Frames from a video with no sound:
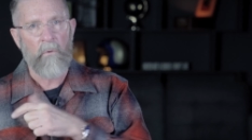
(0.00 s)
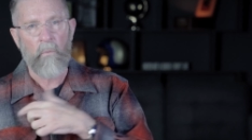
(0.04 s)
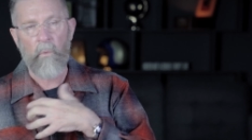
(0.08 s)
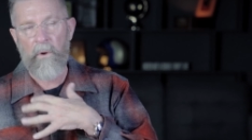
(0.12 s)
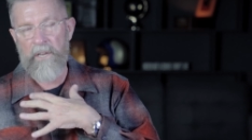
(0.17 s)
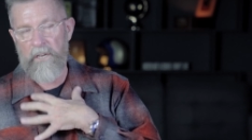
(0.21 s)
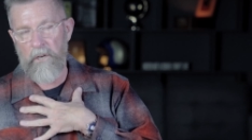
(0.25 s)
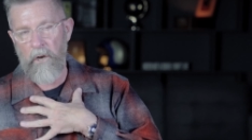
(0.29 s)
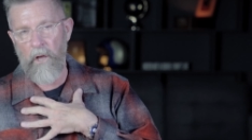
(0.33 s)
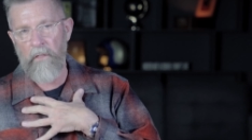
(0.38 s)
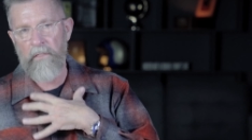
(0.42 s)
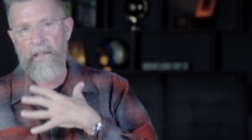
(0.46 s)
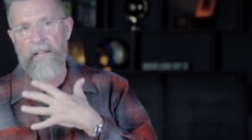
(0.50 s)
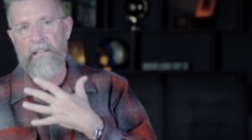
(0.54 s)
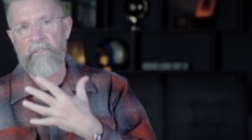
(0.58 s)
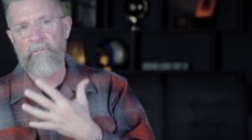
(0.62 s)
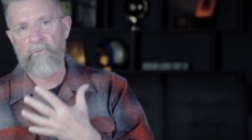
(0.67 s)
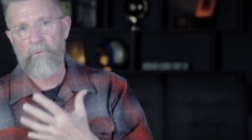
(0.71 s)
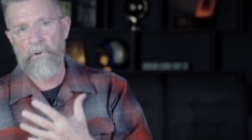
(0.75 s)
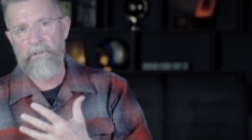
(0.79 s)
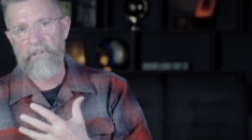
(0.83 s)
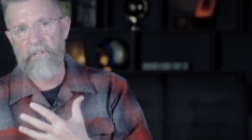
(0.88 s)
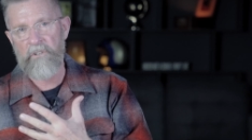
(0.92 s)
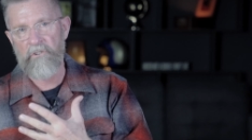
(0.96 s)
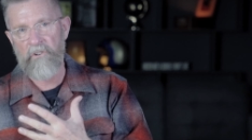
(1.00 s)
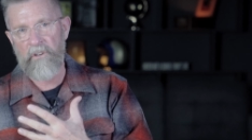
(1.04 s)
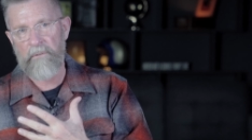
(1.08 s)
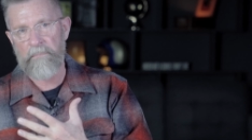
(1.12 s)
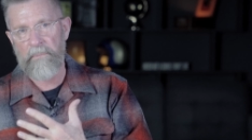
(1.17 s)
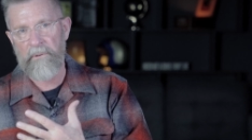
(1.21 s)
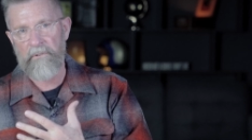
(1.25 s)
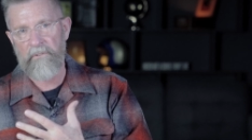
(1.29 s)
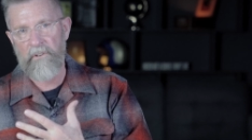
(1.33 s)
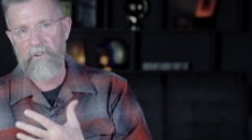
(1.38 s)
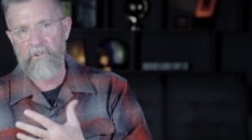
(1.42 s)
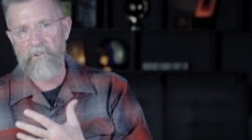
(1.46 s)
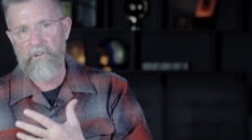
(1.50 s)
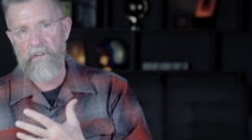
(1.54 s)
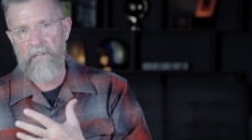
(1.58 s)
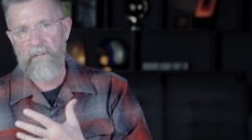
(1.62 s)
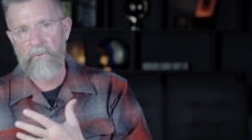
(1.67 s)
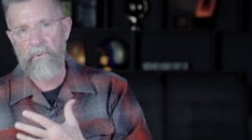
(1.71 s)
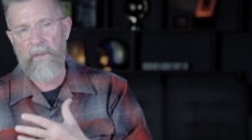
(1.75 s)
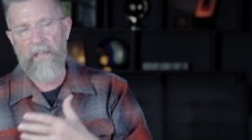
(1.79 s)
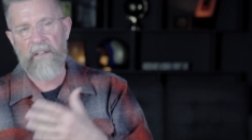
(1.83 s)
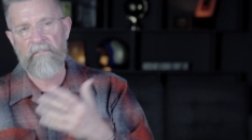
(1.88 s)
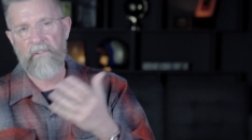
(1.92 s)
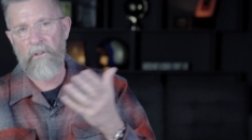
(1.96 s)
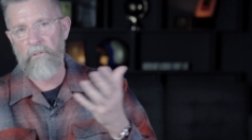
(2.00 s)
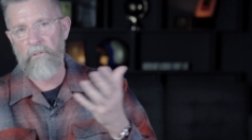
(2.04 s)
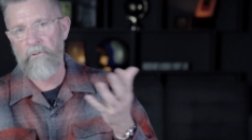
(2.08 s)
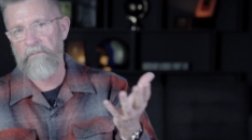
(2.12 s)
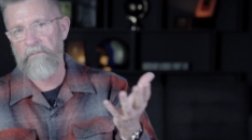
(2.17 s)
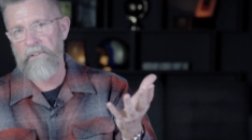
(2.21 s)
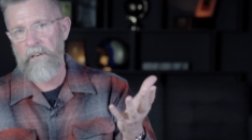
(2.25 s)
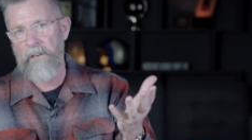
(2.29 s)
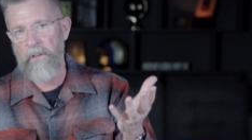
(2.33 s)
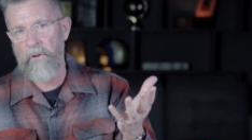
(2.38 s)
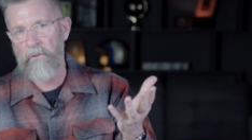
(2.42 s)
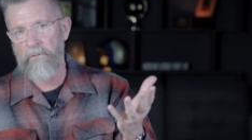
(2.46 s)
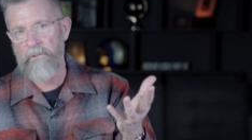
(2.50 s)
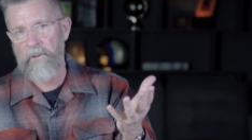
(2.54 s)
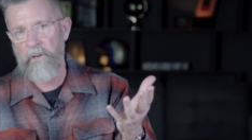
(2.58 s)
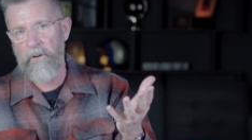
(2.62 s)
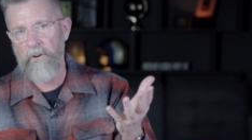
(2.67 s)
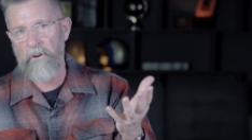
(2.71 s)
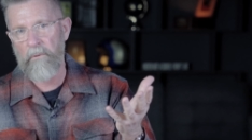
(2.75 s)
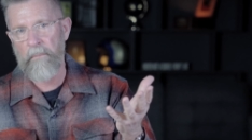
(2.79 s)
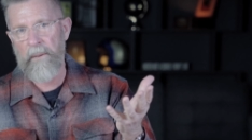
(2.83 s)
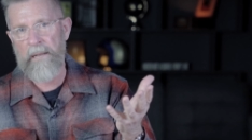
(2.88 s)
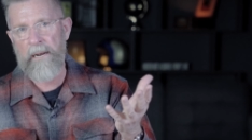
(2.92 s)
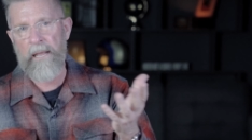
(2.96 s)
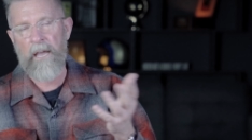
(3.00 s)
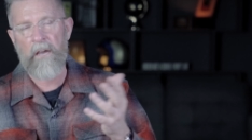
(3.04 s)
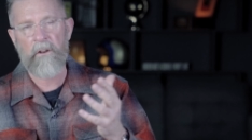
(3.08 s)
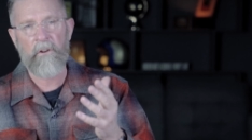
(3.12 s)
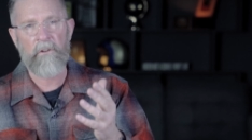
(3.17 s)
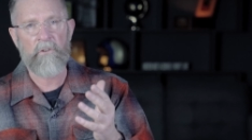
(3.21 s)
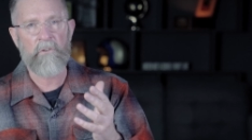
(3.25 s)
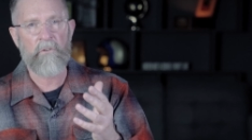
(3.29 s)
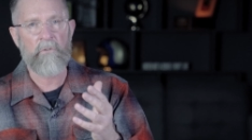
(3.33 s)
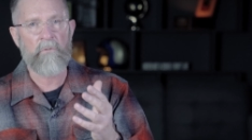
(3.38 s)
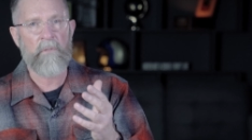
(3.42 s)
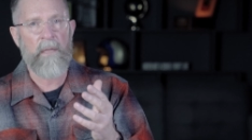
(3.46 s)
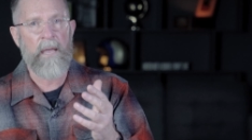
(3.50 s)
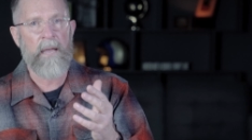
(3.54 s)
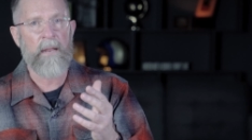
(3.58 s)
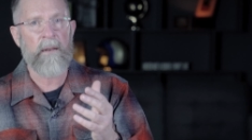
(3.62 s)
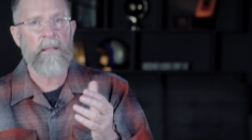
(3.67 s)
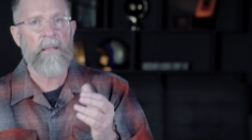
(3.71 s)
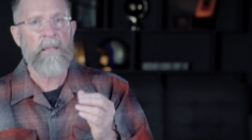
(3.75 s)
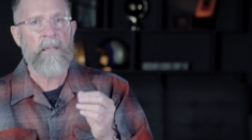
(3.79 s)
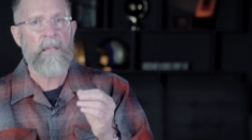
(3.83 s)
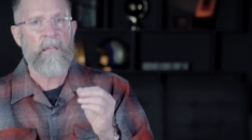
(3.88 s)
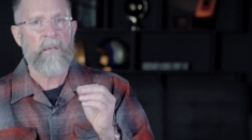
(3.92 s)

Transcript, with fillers: We call that strategic positioning. We have other videos here about how to do that.